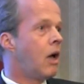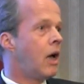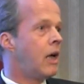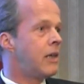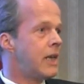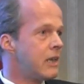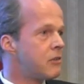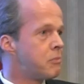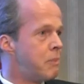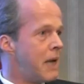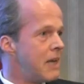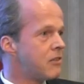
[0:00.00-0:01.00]
And that is
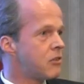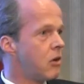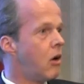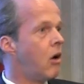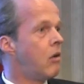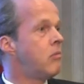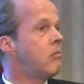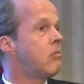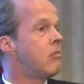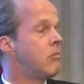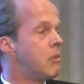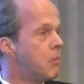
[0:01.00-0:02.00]
based on
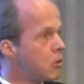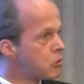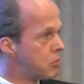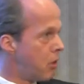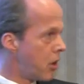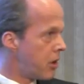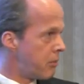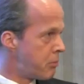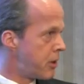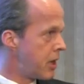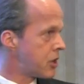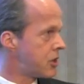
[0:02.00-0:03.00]
the most modern
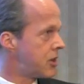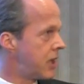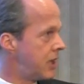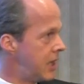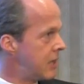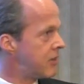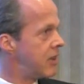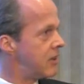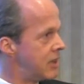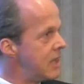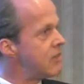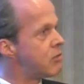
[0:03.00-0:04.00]
production techniques
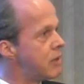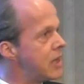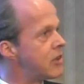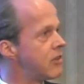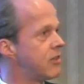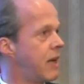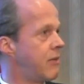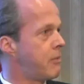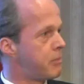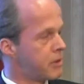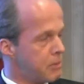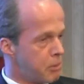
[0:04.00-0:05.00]
that these regions
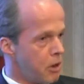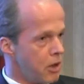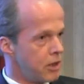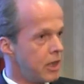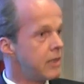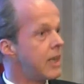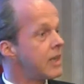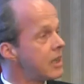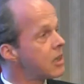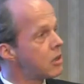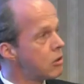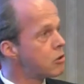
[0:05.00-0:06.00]
have deployed, and that
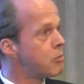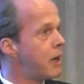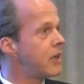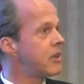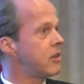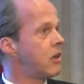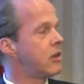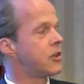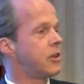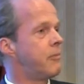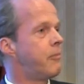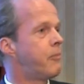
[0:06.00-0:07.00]
includes
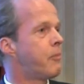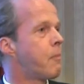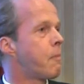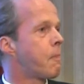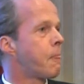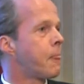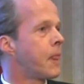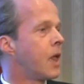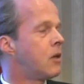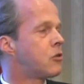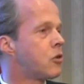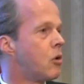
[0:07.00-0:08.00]
biotechnology.
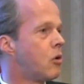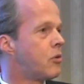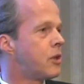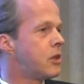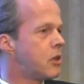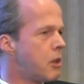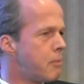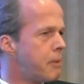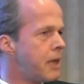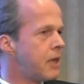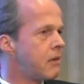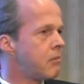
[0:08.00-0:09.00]
So the
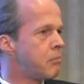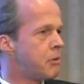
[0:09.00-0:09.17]
European